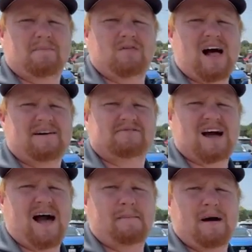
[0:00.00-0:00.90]

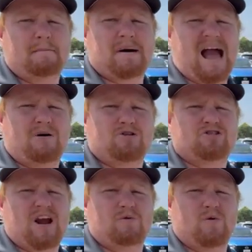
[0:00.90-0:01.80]
lifetime
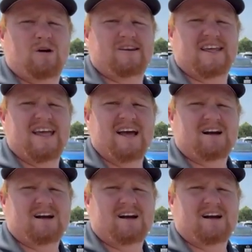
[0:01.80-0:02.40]
powertrain warranty,